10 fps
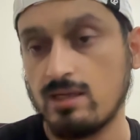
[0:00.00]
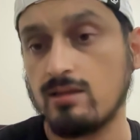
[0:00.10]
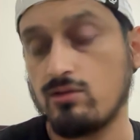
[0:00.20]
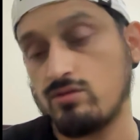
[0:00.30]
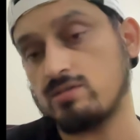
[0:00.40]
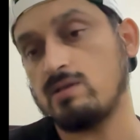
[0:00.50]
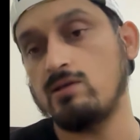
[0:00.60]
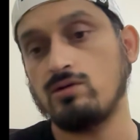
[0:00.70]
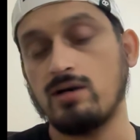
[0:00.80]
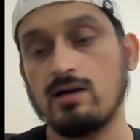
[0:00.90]
I think you just need
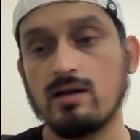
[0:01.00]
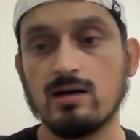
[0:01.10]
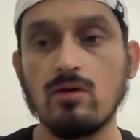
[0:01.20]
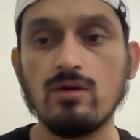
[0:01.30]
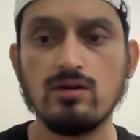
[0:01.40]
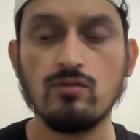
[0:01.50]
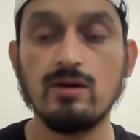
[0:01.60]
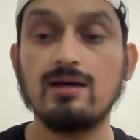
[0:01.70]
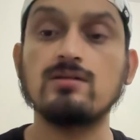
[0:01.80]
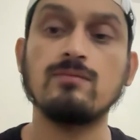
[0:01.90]
to create an account and you will
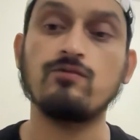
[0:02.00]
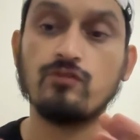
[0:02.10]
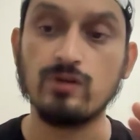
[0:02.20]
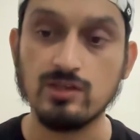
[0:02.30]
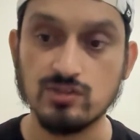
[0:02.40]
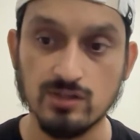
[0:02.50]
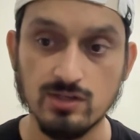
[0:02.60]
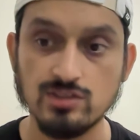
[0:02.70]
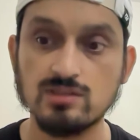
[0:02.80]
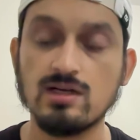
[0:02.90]
get some free
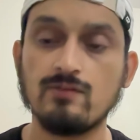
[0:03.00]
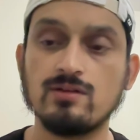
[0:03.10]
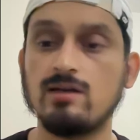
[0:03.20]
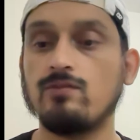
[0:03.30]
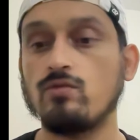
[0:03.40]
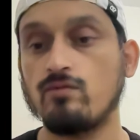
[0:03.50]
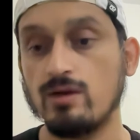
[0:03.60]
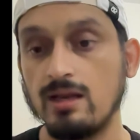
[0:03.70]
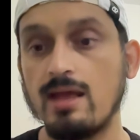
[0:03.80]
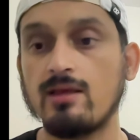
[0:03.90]
generations. After that, if you
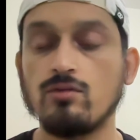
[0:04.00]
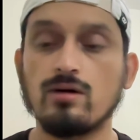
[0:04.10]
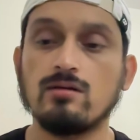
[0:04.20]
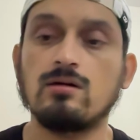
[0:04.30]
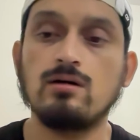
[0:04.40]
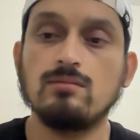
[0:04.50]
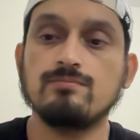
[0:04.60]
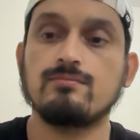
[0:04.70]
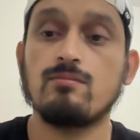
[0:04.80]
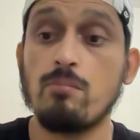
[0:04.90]
feel like, you can
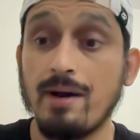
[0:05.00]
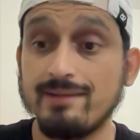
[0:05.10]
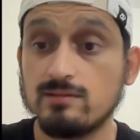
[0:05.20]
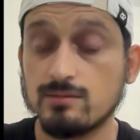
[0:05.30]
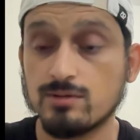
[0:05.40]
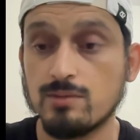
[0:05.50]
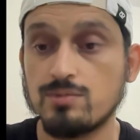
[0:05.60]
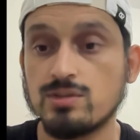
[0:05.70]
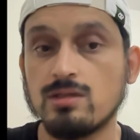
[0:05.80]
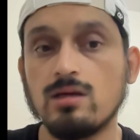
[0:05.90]
buy the
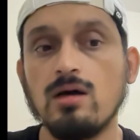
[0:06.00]
subscription.